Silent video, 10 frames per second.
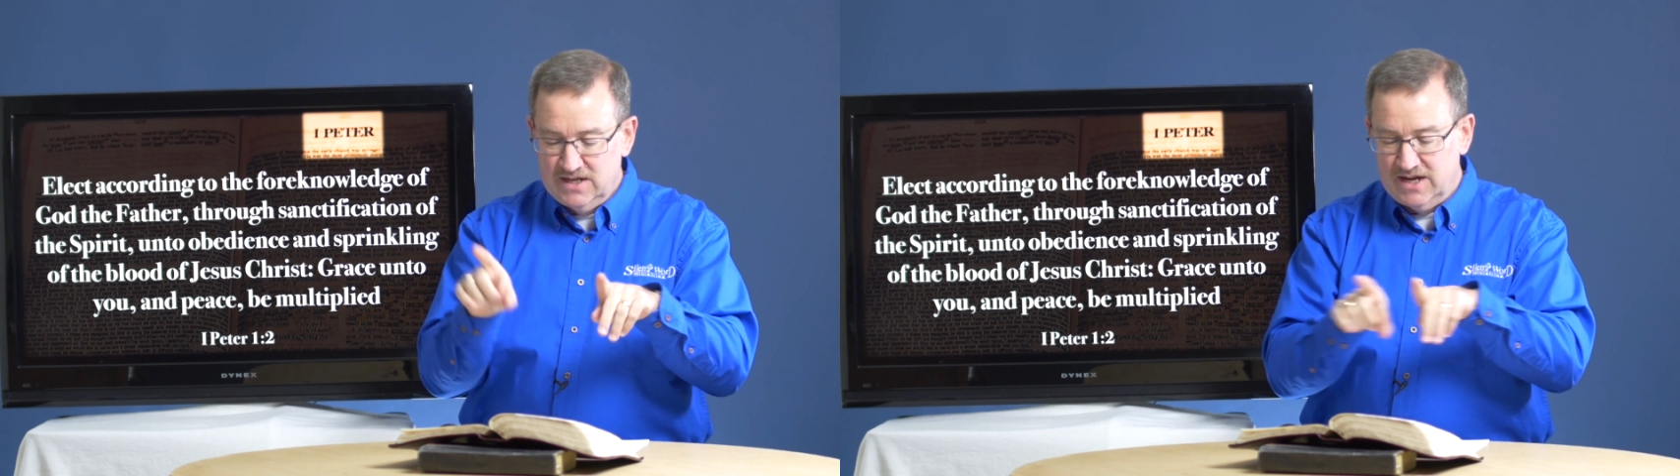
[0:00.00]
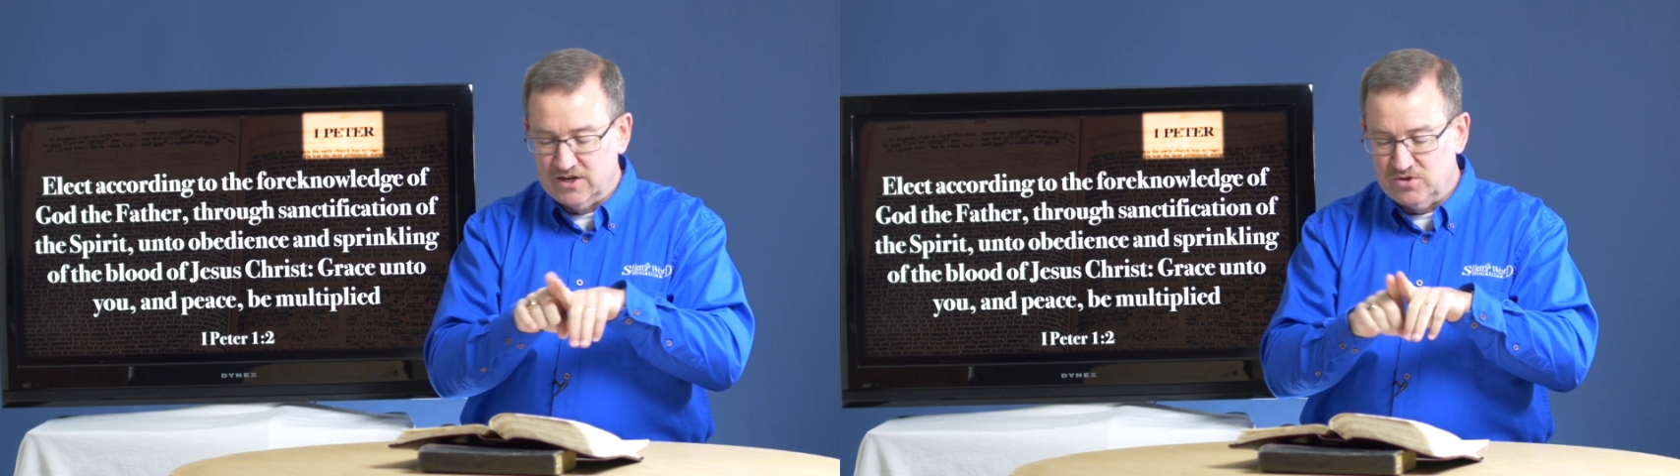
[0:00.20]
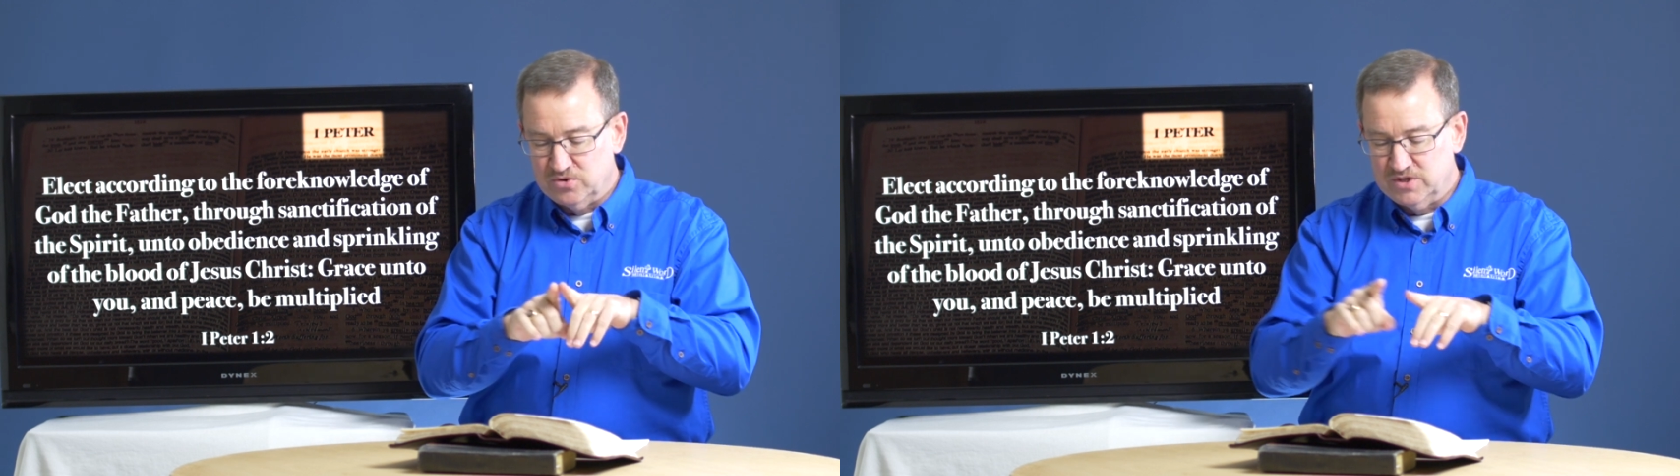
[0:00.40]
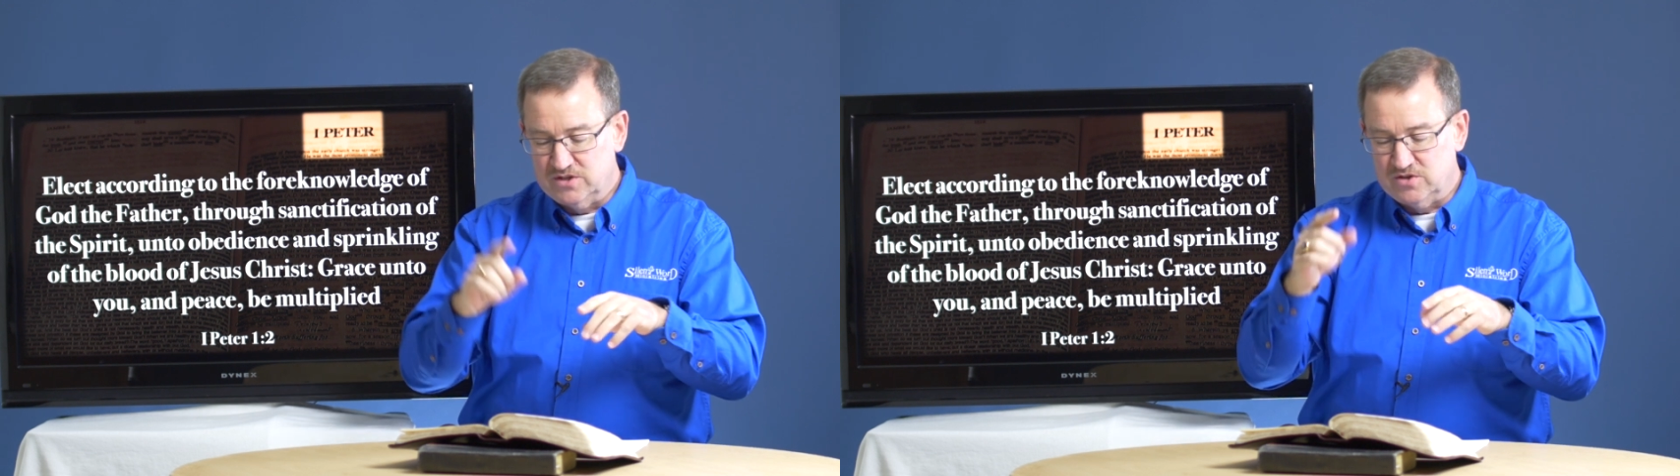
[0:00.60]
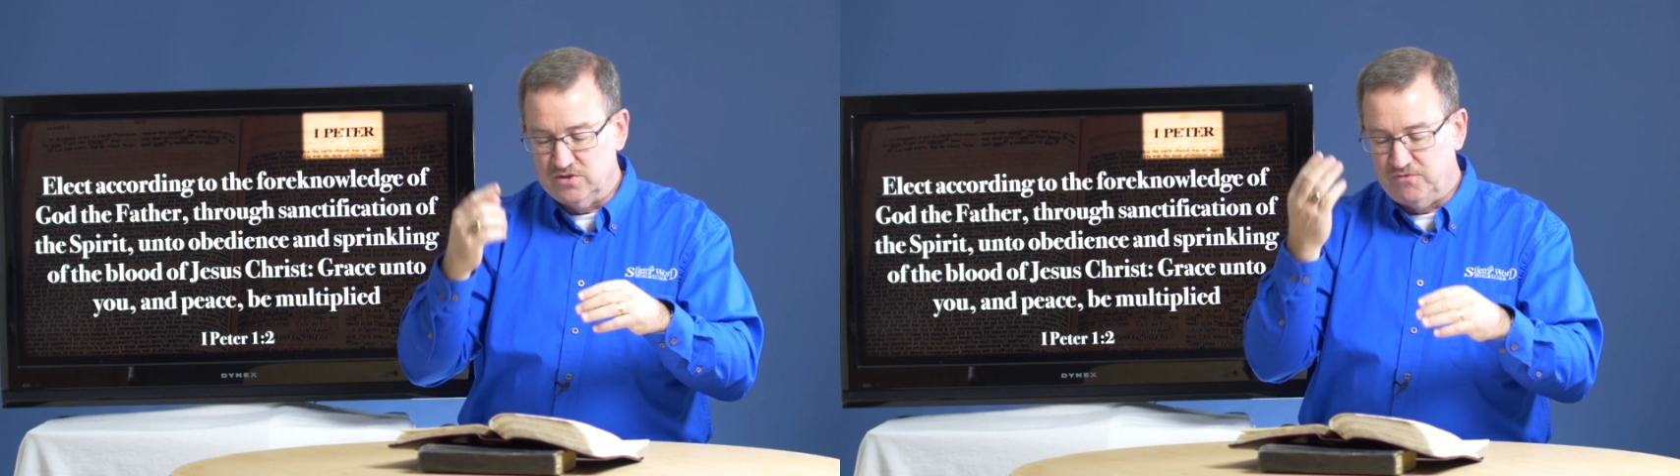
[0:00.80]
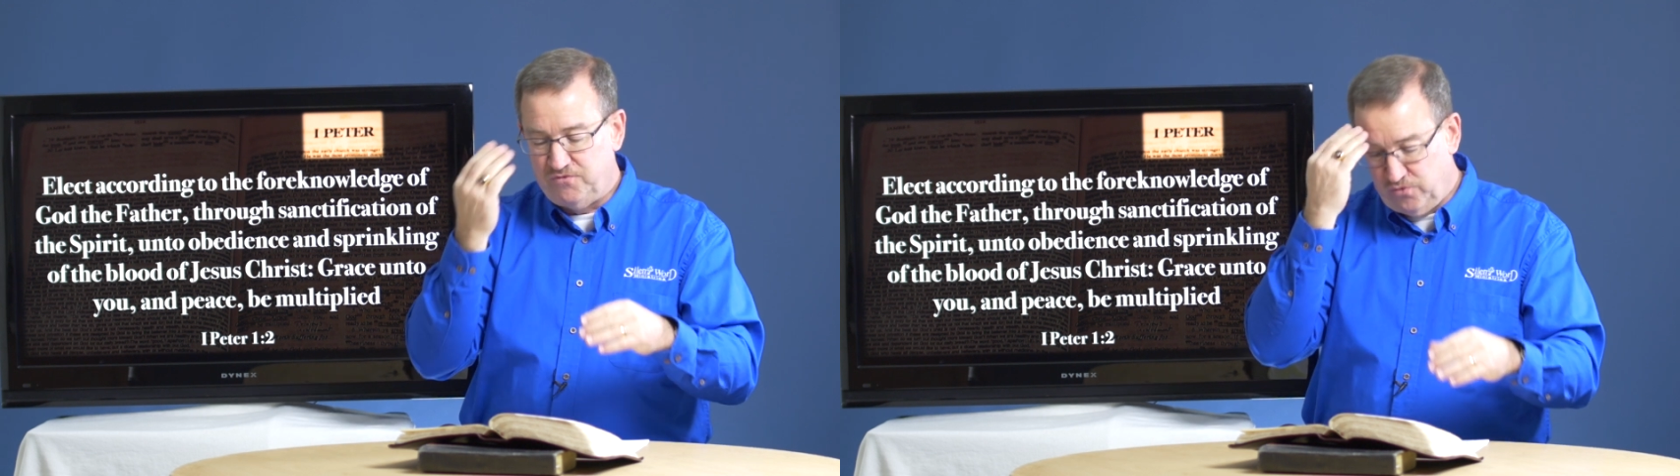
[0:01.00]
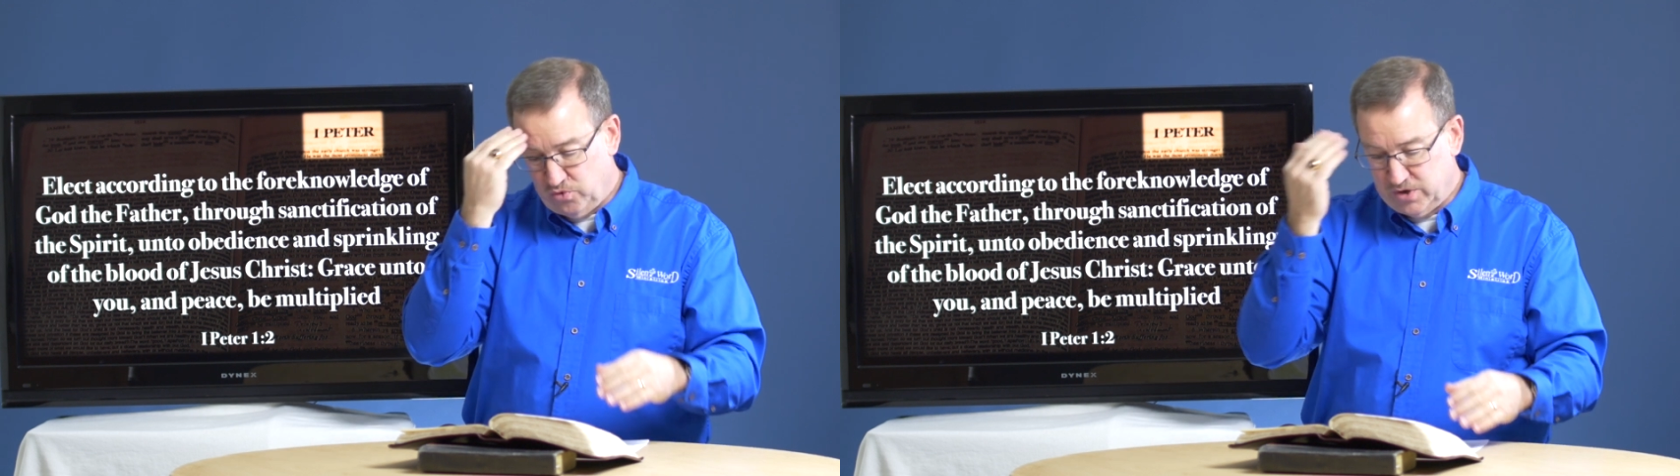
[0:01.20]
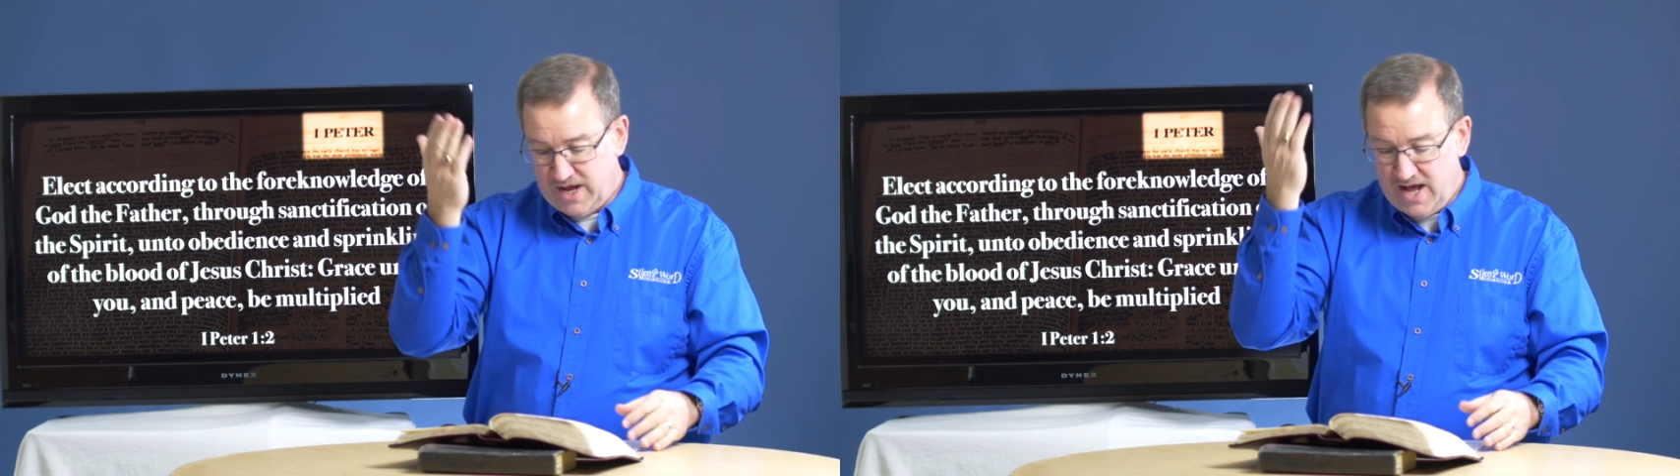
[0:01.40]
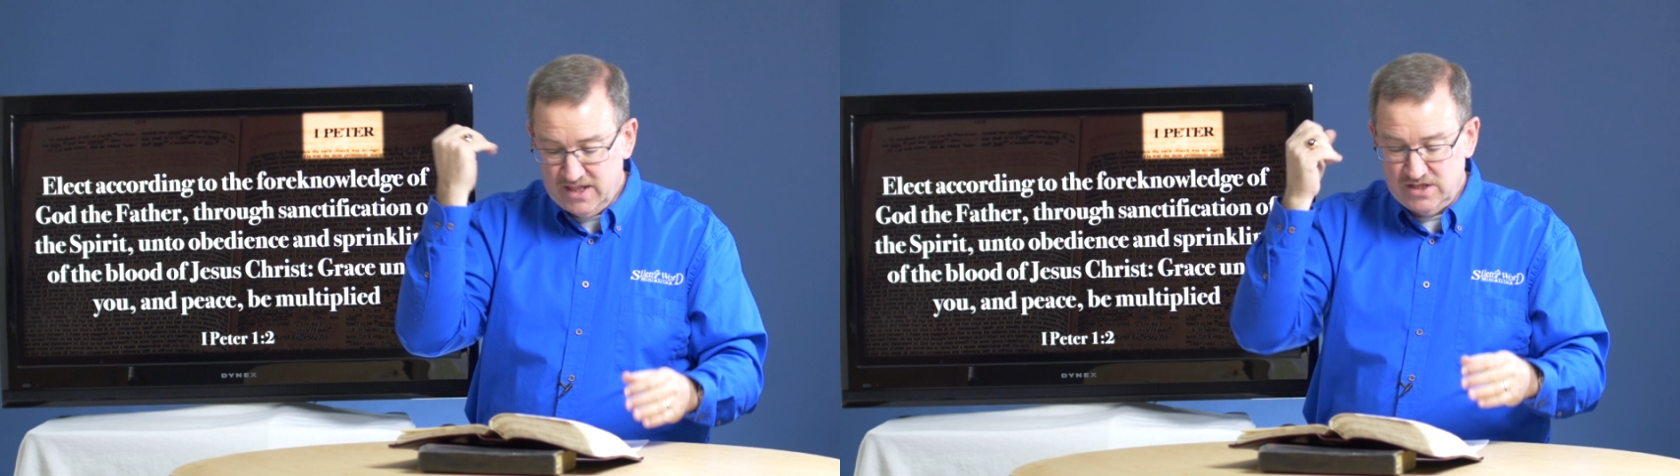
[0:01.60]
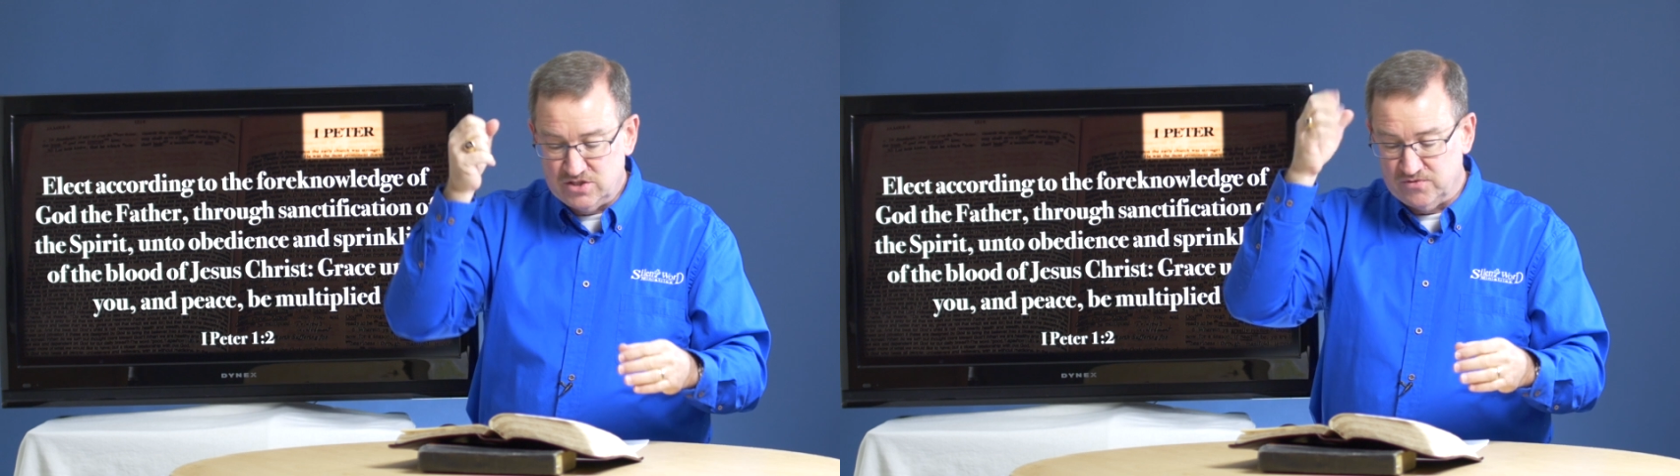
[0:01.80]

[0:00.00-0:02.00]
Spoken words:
according to the foreknowledge